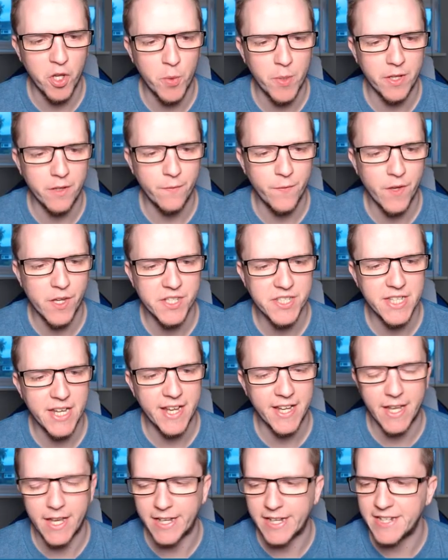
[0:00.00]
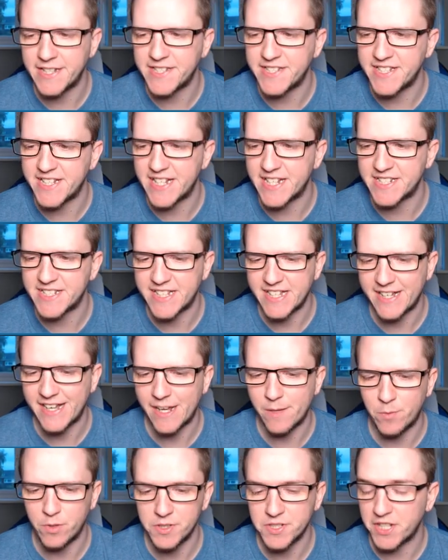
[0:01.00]
we do in the first leg against
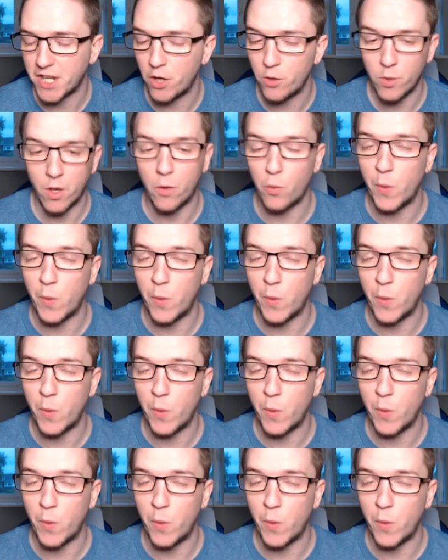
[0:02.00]
CSKA Moscow.